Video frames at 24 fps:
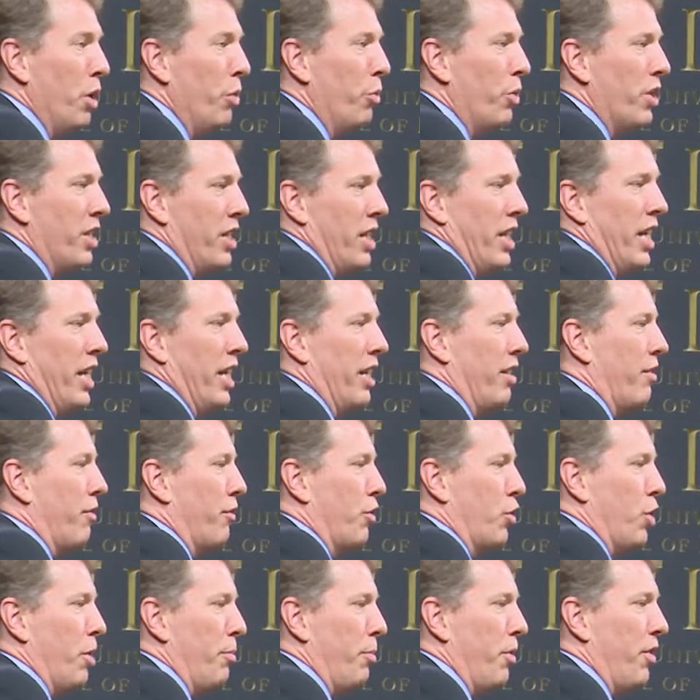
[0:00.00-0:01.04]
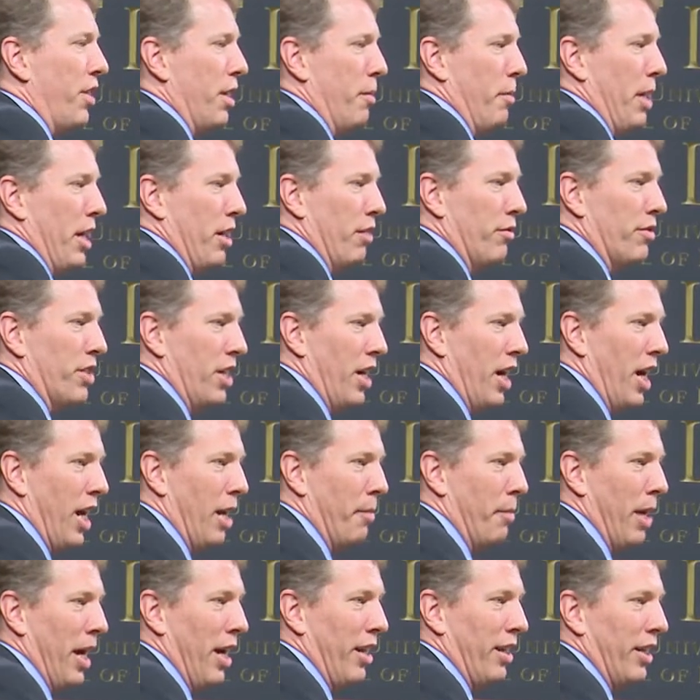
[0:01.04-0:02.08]
we would need triple the amount of
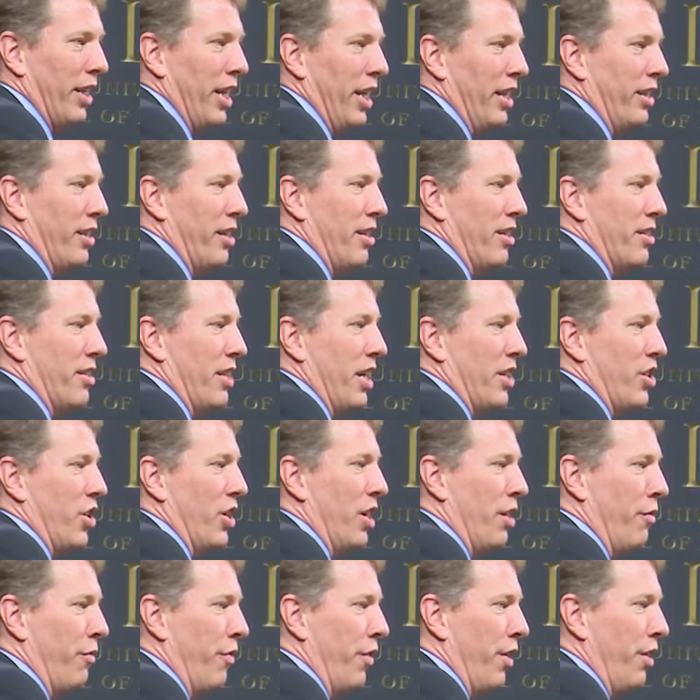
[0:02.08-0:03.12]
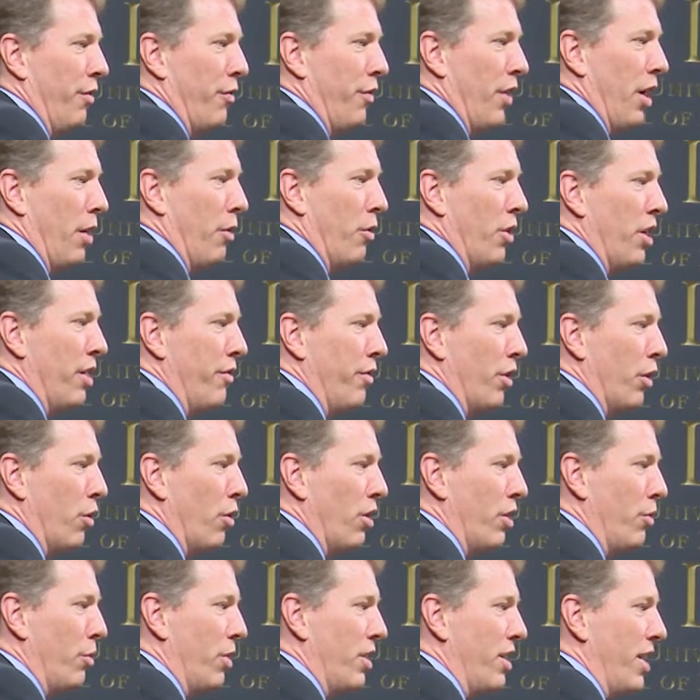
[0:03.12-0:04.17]
time allocated to this session if, if I were even
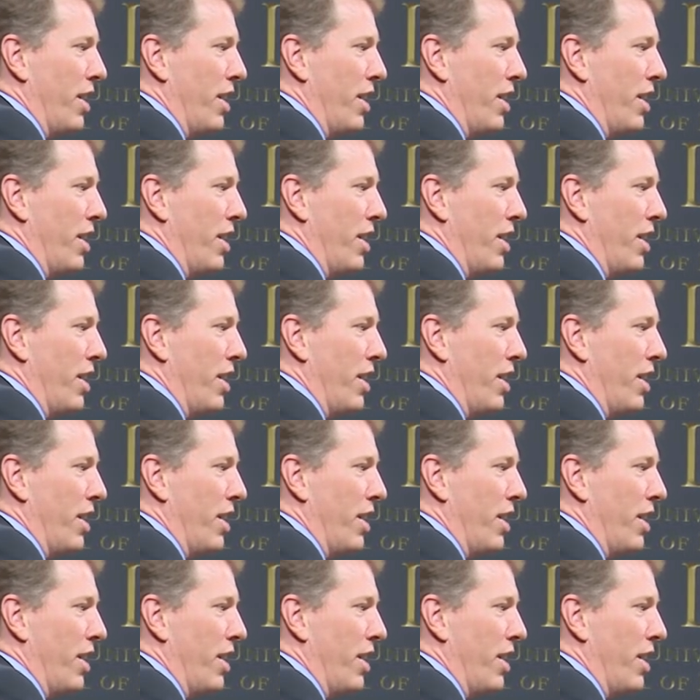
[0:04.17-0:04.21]
going to